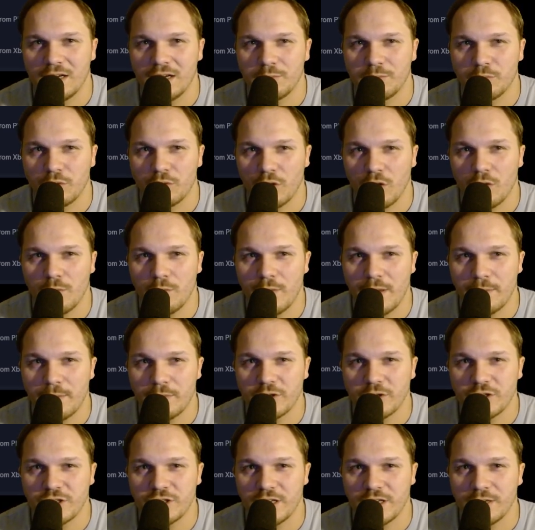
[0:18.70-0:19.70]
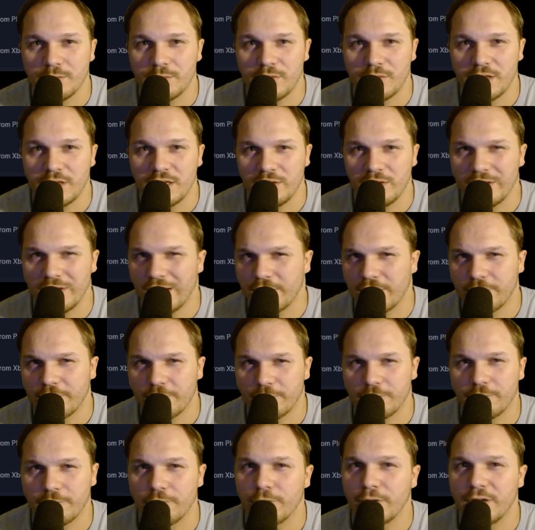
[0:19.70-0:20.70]
Pro membership that you got for
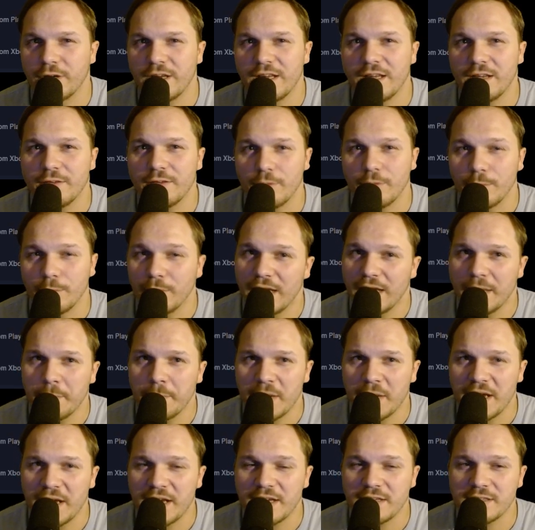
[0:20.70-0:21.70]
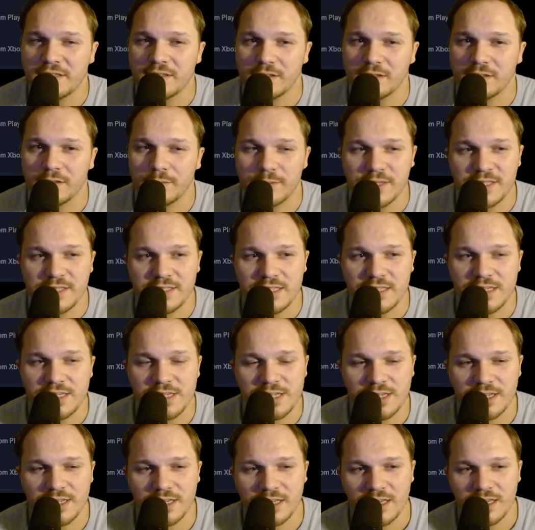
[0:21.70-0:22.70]
free from Game Pass on the
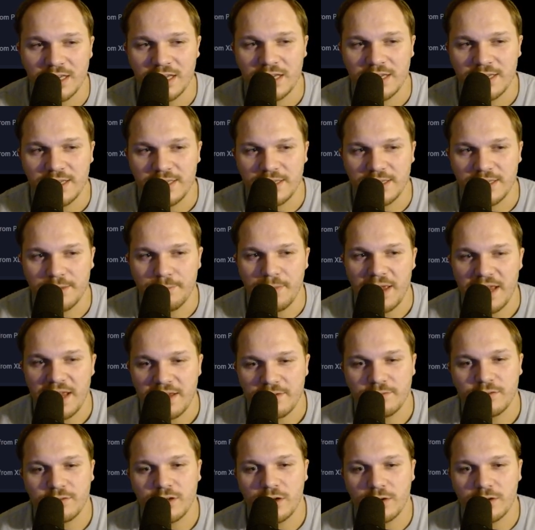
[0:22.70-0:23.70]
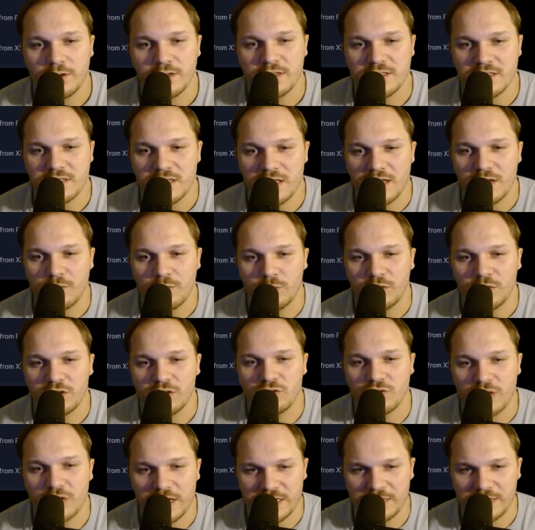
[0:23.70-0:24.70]
PC, you may have noticed that when you
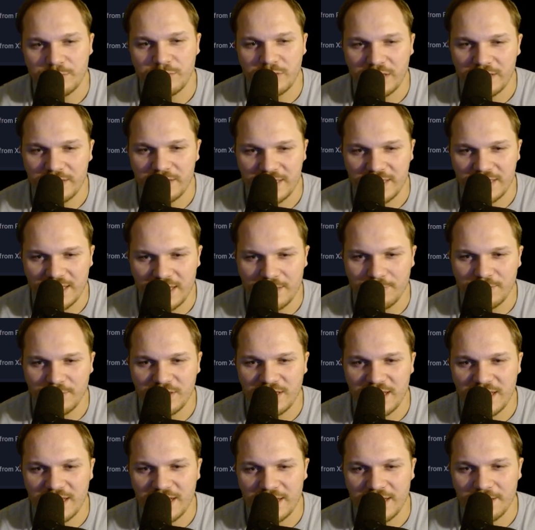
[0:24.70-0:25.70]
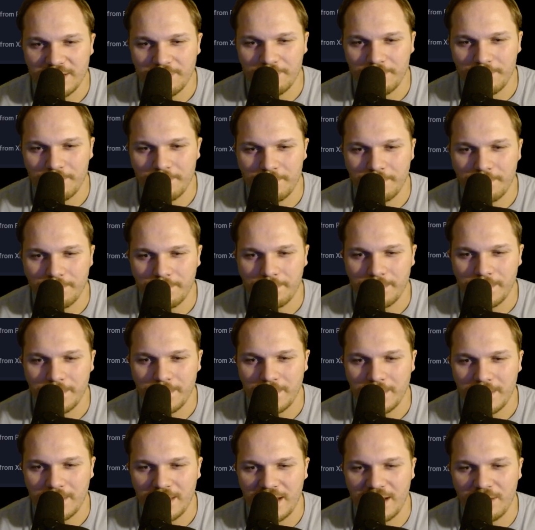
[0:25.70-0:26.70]
tried to play the game today,
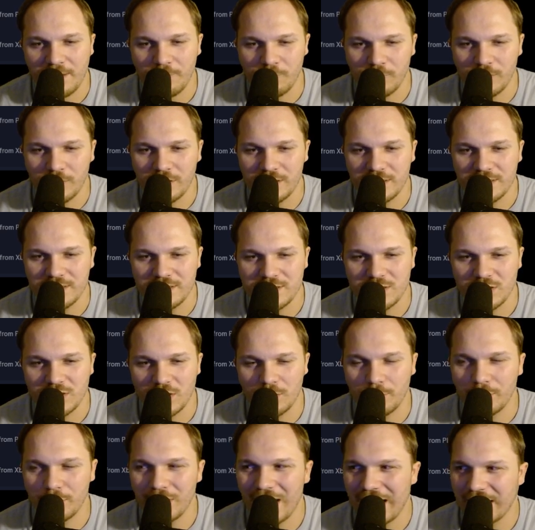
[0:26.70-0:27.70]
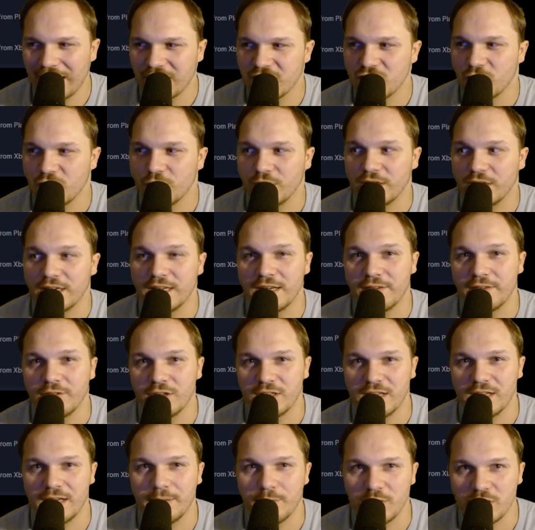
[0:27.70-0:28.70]
it was, black screening every
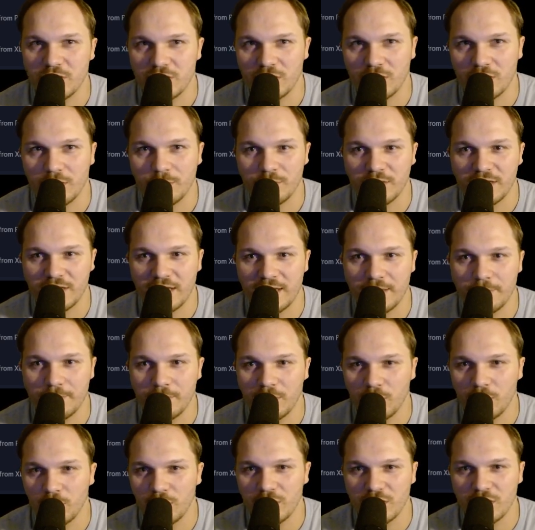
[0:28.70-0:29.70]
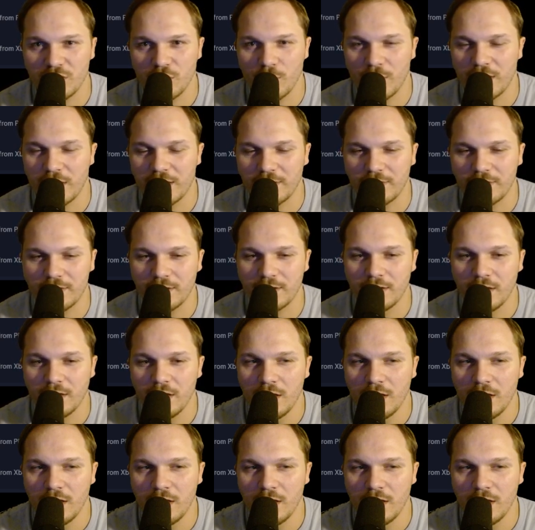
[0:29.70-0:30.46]
time you start up the game and it wouldn't do anything.